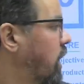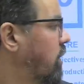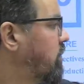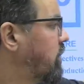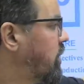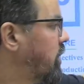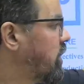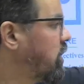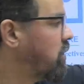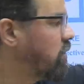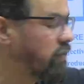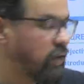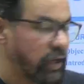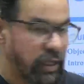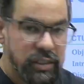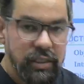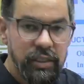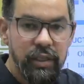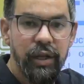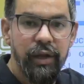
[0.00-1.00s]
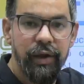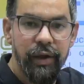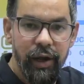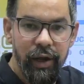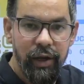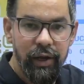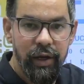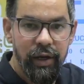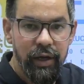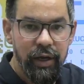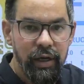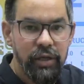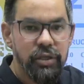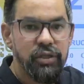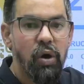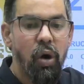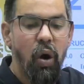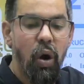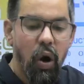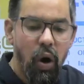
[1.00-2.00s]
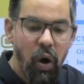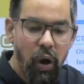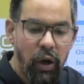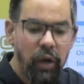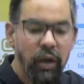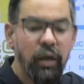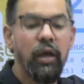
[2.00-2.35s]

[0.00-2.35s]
three ways, three alternates, or